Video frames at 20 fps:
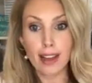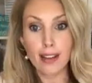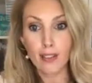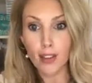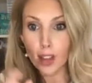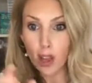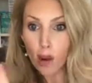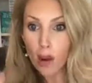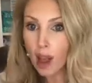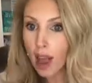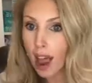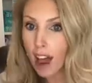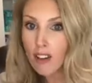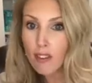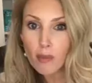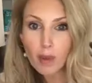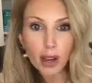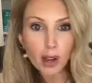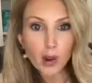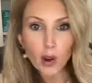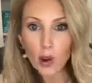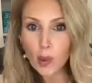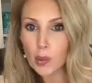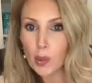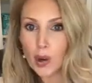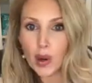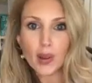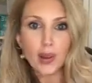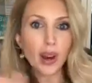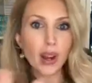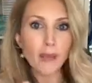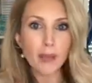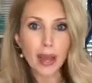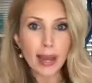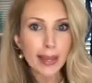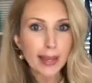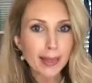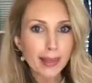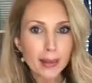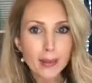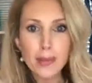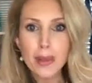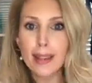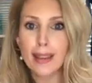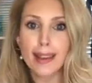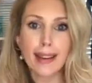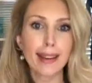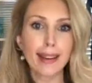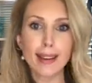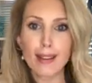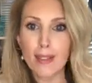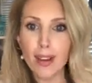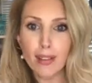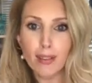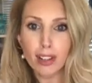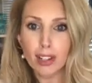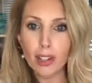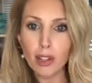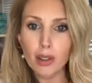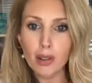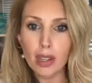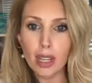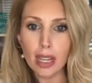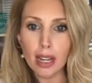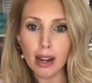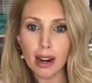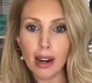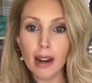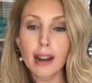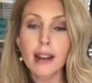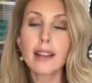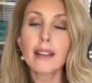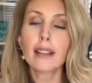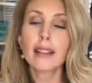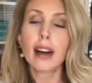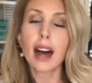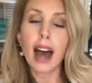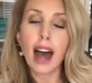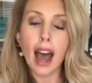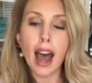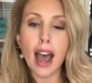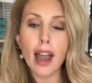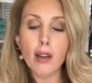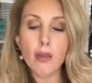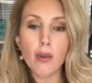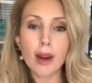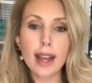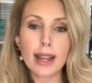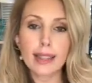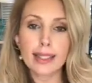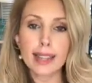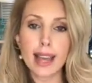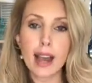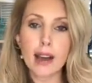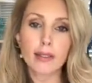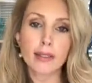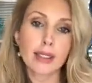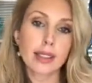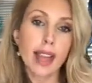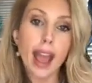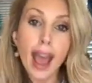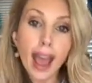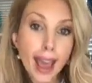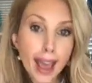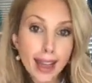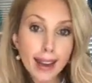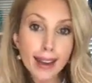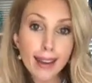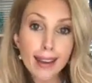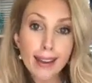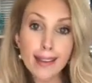Even though I have my goal board that I make at the beginning of every new year, I write down 10